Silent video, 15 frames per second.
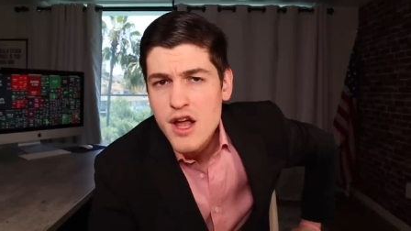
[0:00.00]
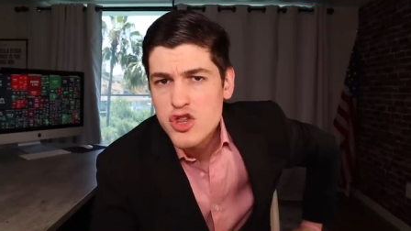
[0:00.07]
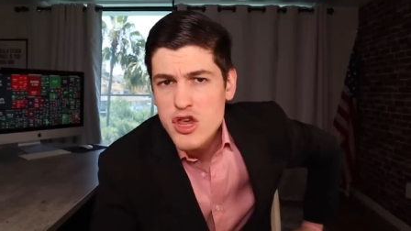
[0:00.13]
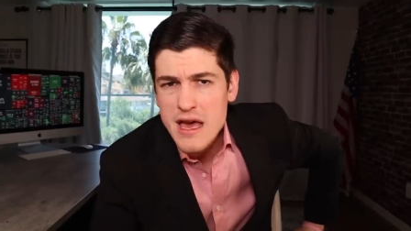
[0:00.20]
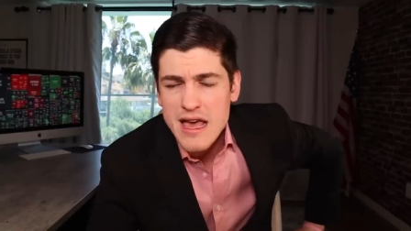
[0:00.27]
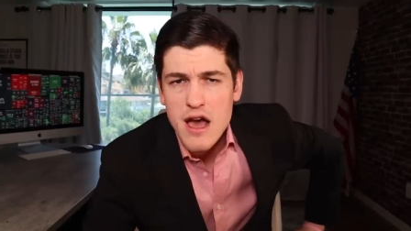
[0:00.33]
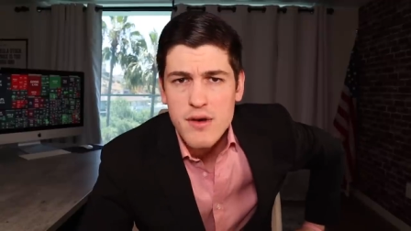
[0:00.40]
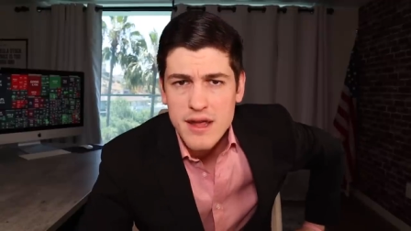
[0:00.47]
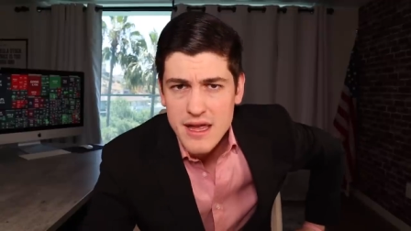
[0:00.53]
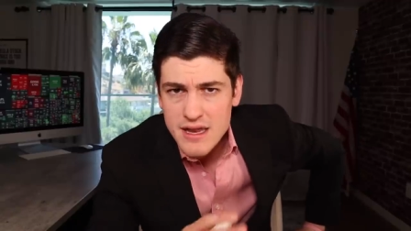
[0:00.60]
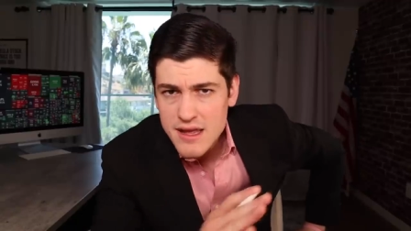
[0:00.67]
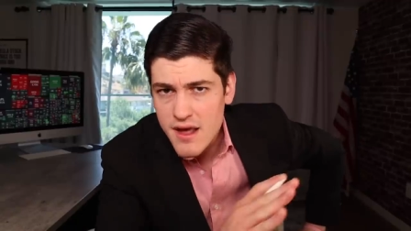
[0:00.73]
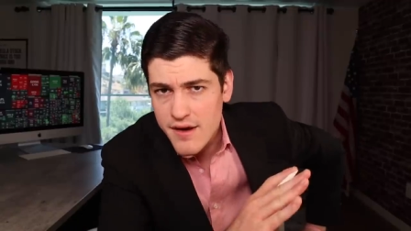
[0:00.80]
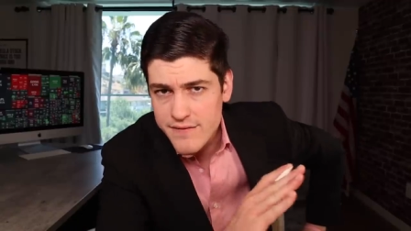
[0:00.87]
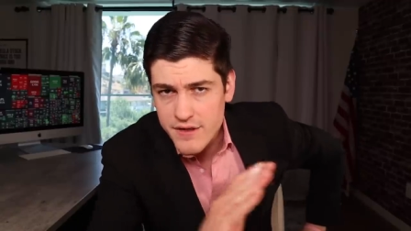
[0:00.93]
check out
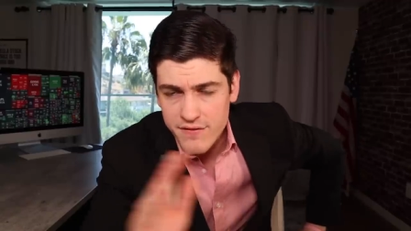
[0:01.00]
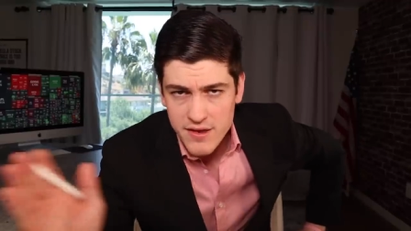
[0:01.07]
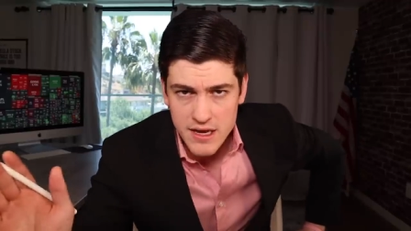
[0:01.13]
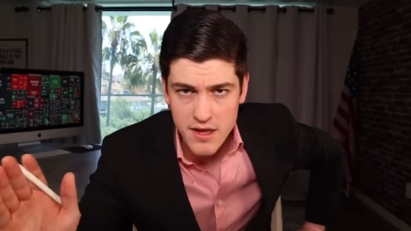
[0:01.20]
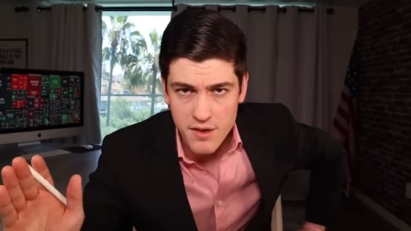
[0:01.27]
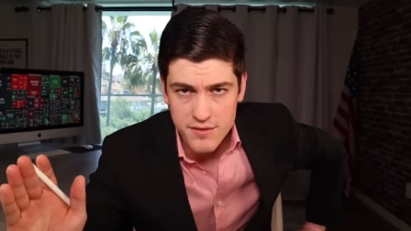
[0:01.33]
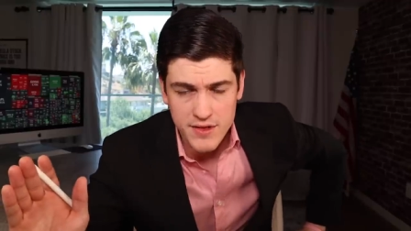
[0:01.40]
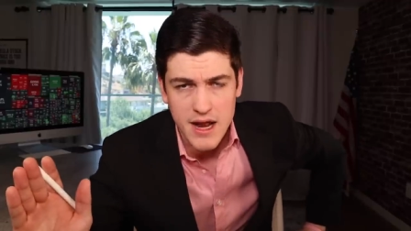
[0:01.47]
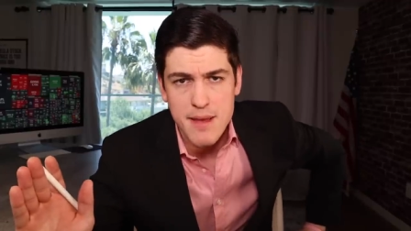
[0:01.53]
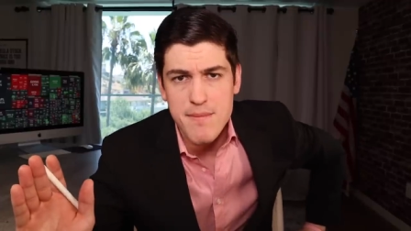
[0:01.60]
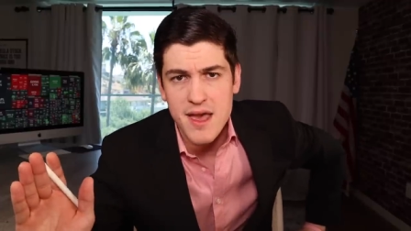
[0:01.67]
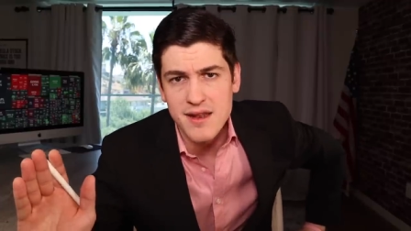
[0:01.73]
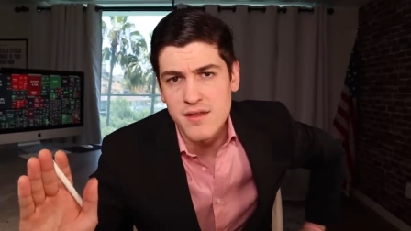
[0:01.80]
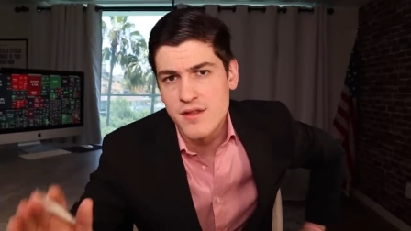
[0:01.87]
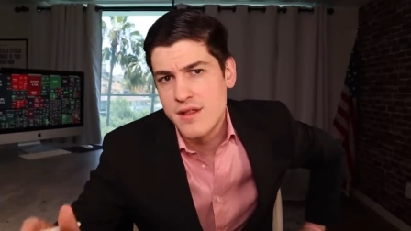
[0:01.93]
any of the videos that I
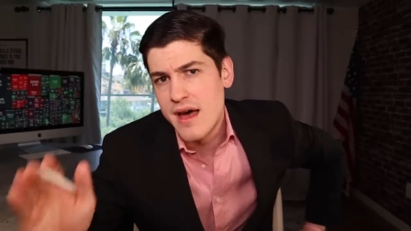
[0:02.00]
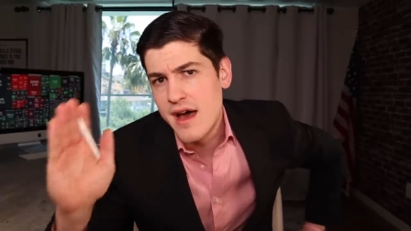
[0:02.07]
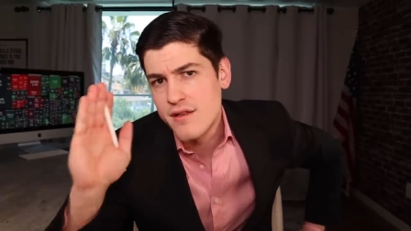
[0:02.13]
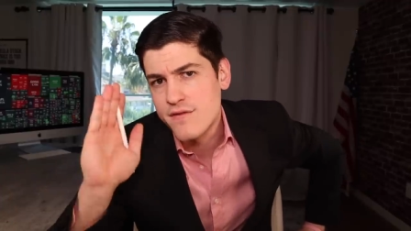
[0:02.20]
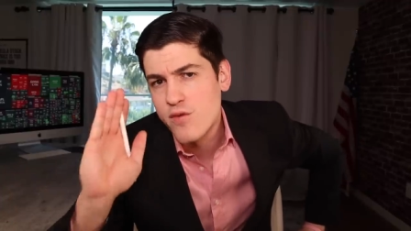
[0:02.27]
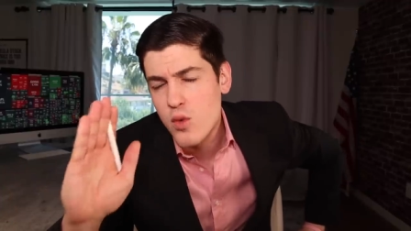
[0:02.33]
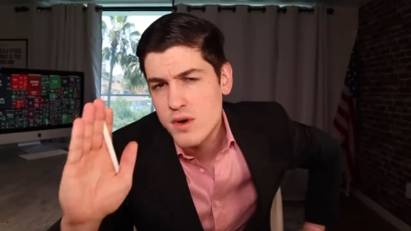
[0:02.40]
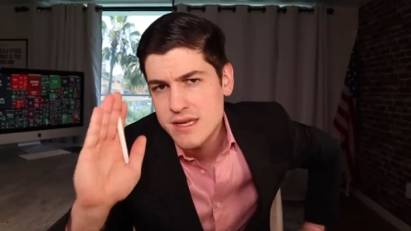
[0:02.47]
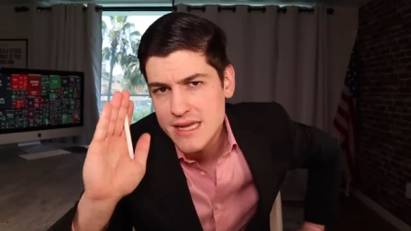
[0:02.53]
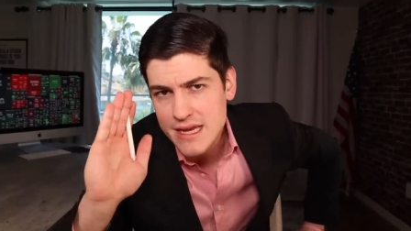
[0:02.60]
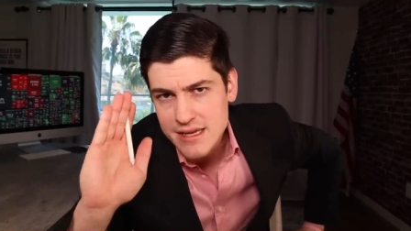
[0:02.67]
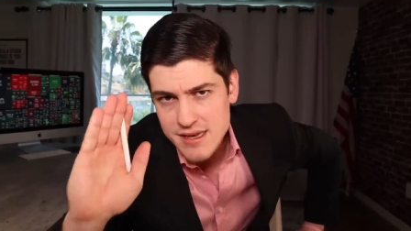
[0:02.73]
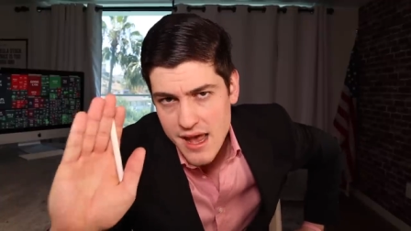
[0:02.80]
made in the last fourteen